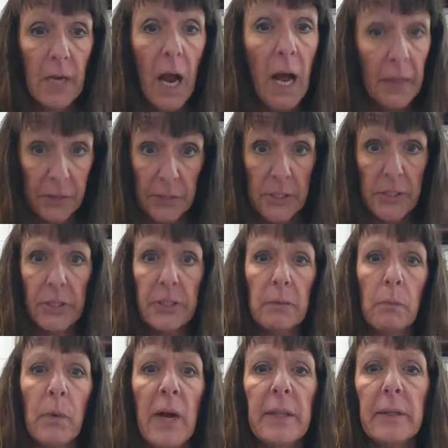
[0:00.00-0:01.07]
others,
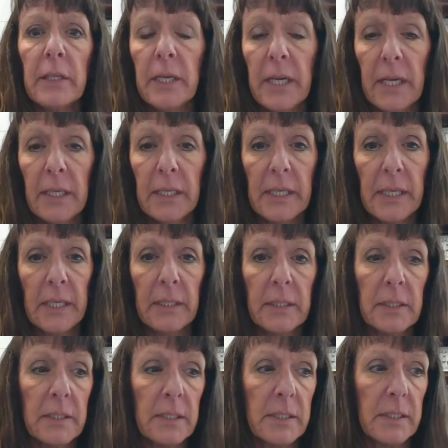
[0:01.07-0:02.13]
whether it
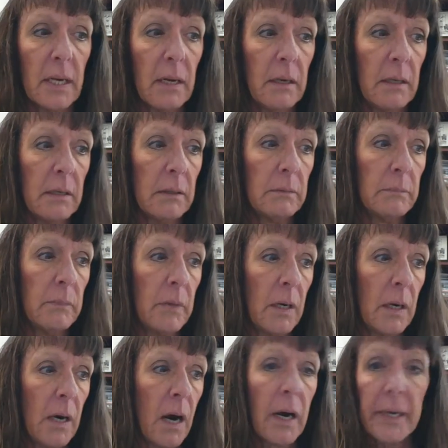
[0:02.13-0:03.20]
is
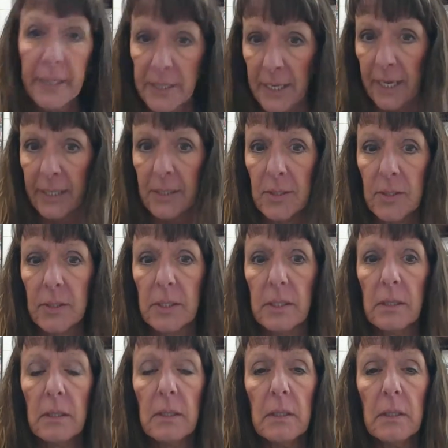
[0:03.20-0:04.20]
architects,